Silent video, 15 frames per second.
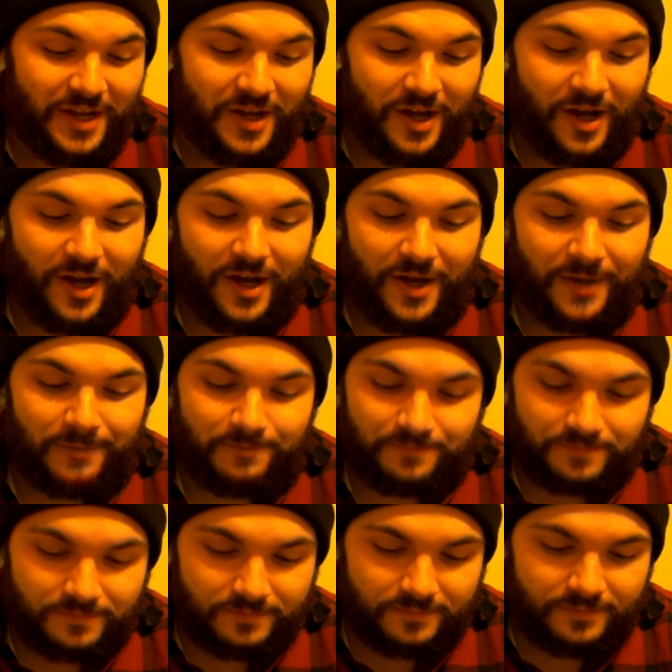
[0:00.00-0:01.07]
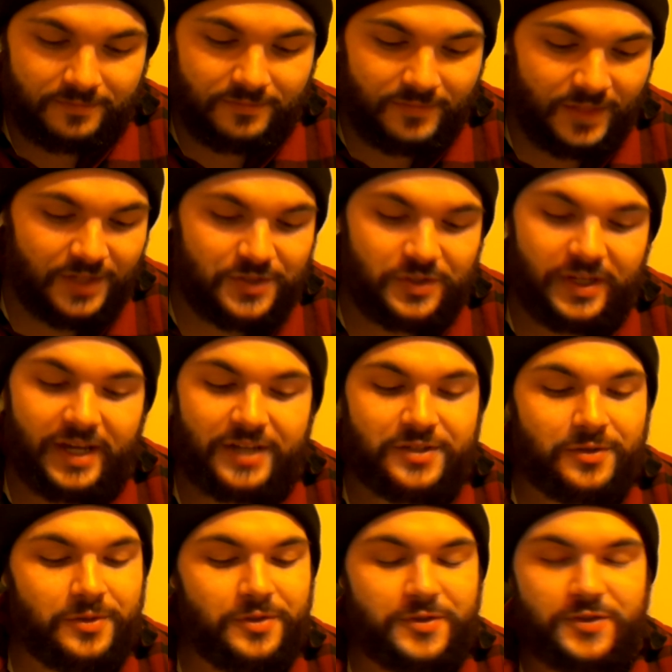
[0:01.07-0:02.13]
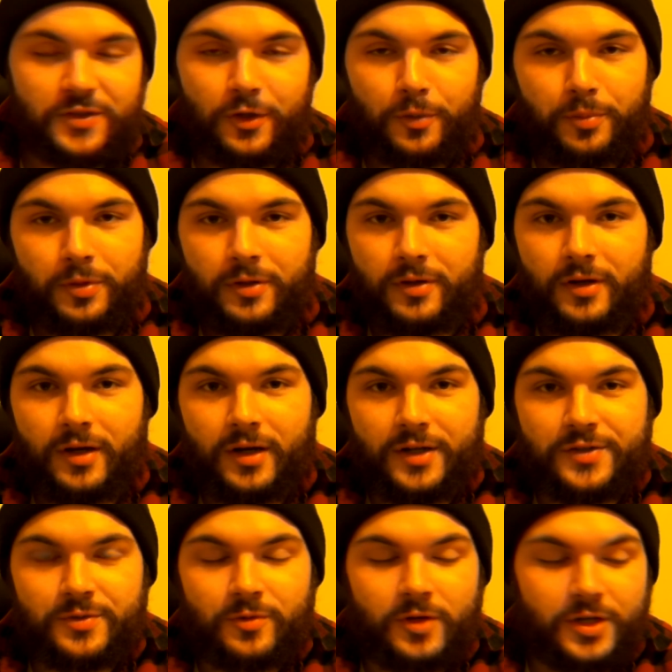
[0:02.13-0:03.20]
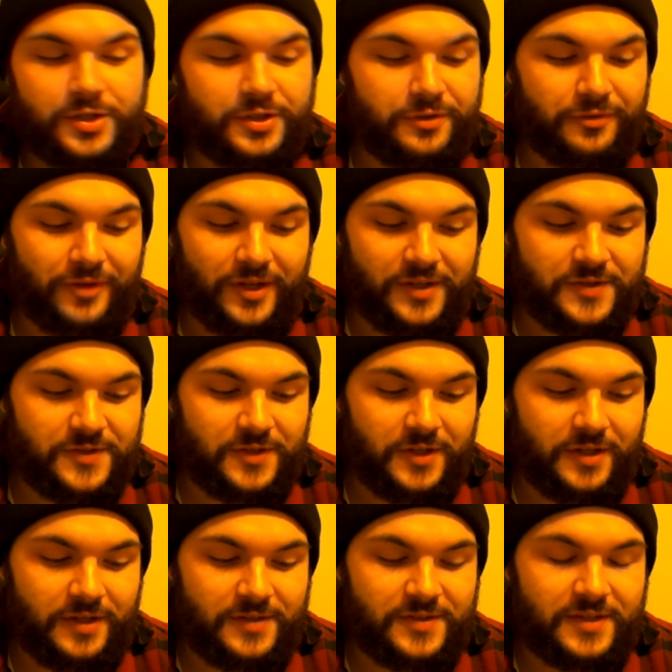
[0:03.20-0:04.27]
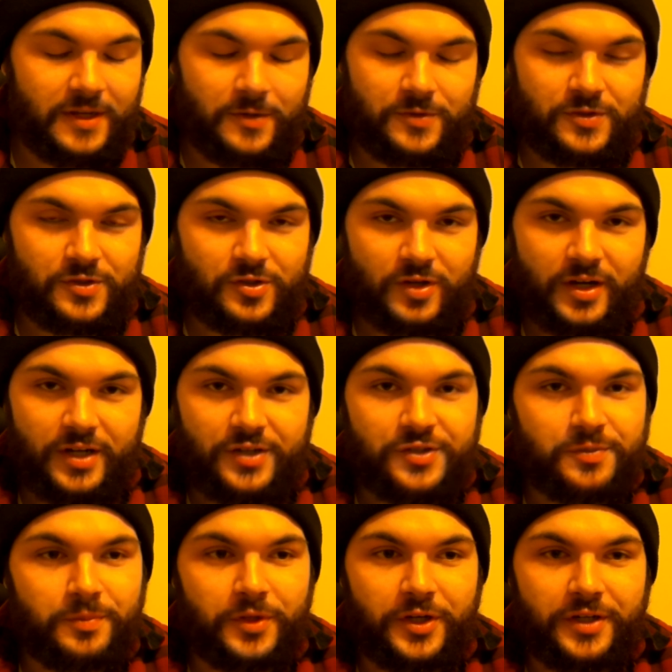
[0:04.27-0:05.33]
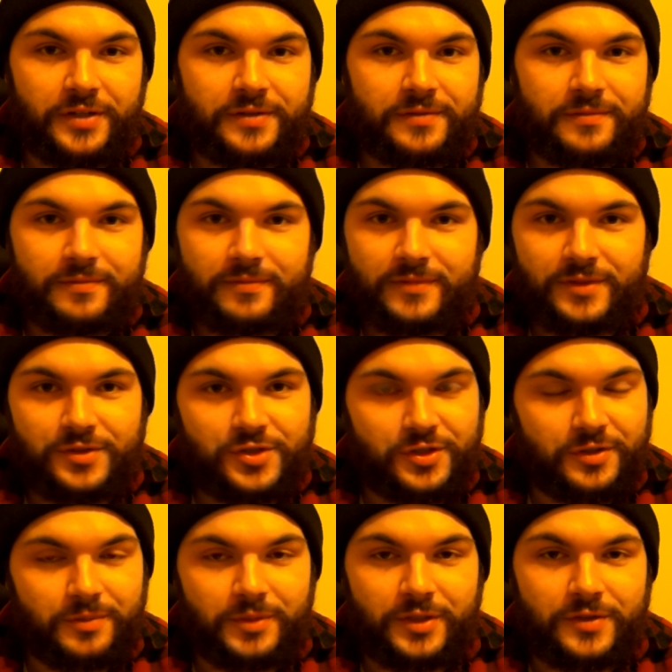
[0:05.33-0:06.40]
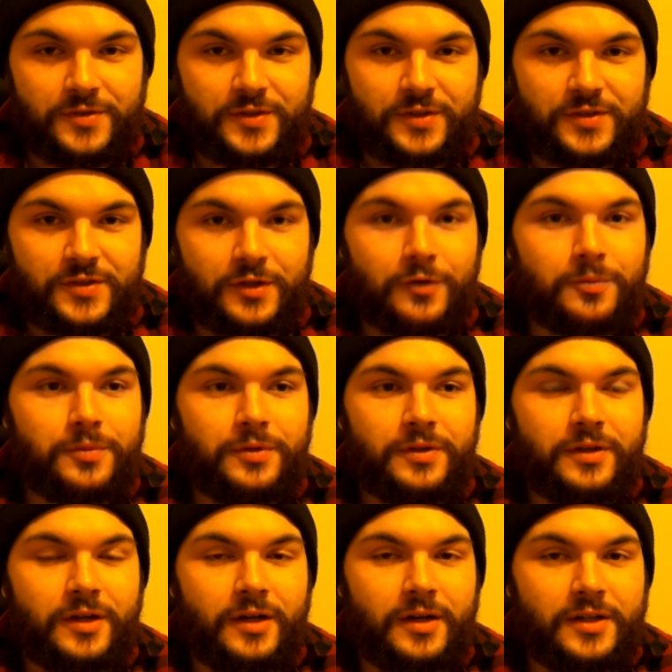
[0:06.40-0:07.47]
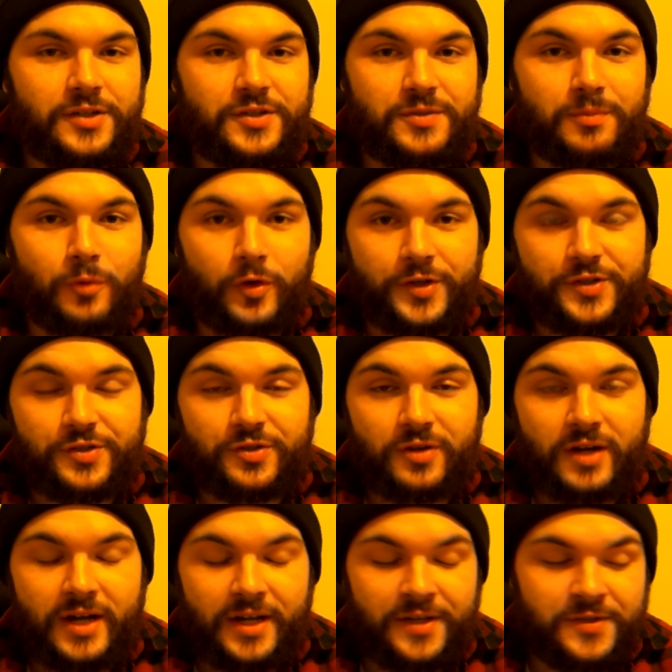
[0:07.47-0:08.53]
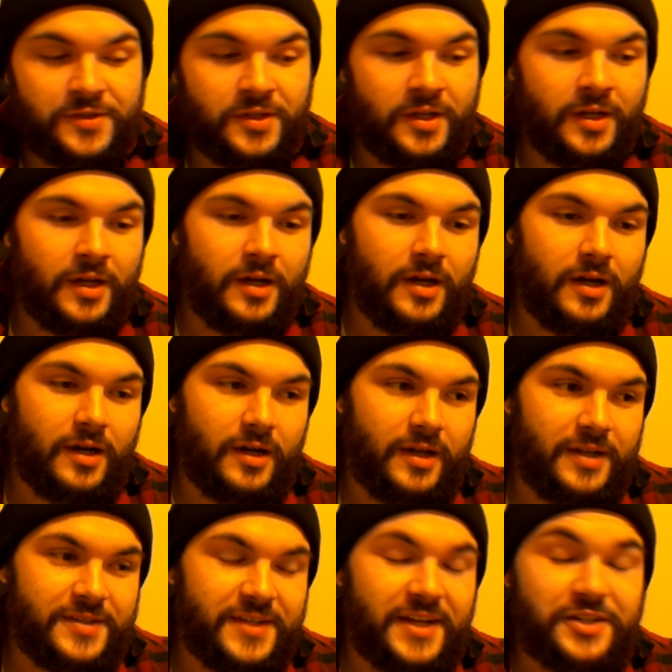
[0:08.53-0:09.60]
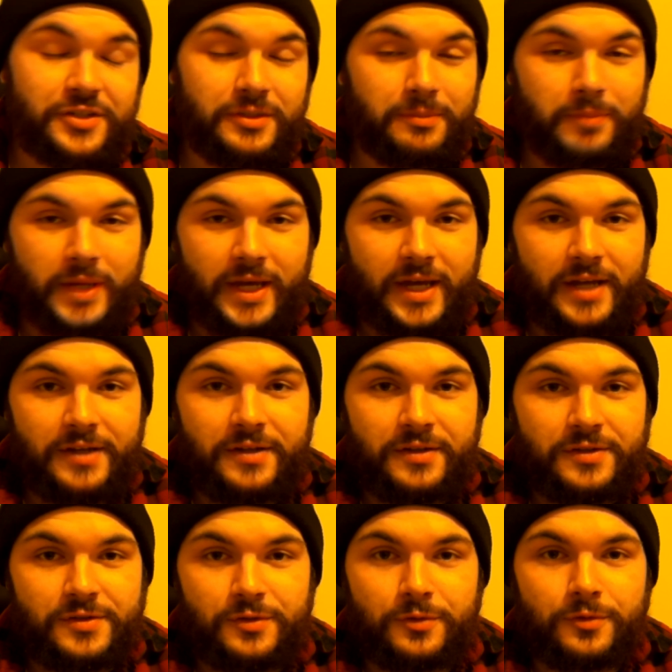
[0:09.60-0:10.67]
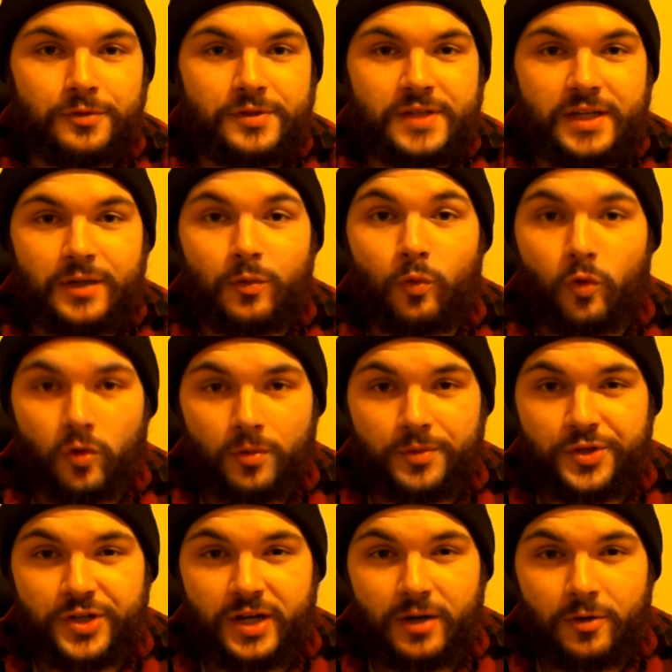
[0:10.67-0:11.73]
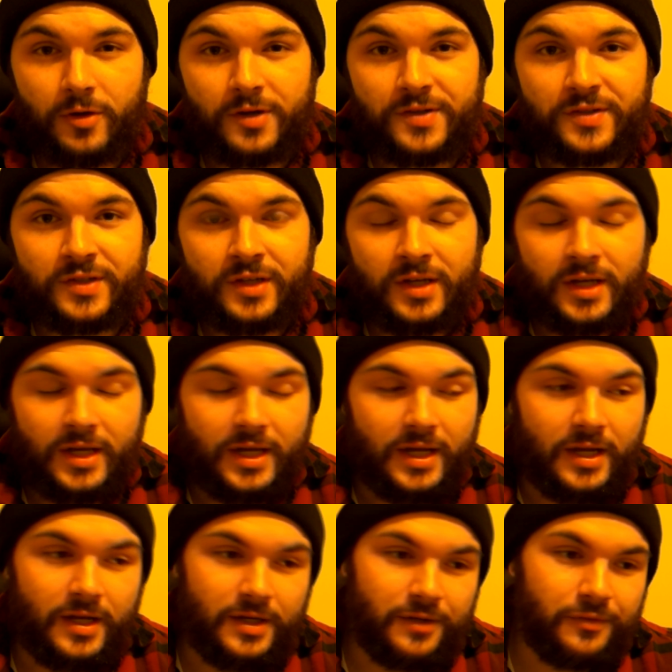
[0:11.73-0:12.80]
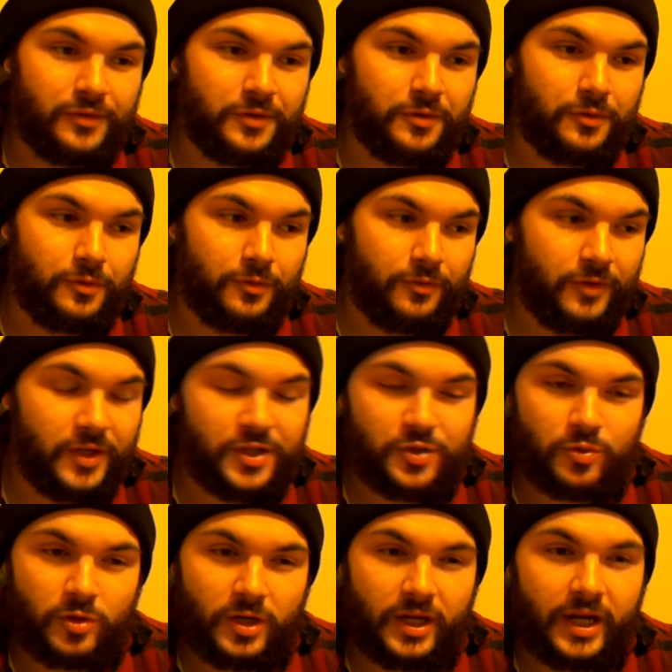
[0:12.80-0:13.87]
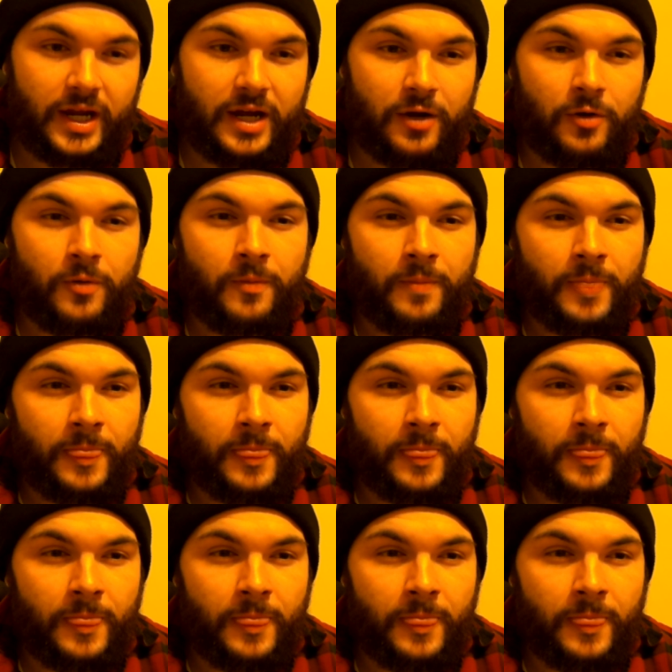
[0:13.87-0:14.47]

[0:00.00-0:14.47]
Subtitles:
So yeah, don't use soap to wash your face. It sounds strange, but you shouldn't be using soap. Just moisturize. It's actually bad to take warm showers, and if you finish working out,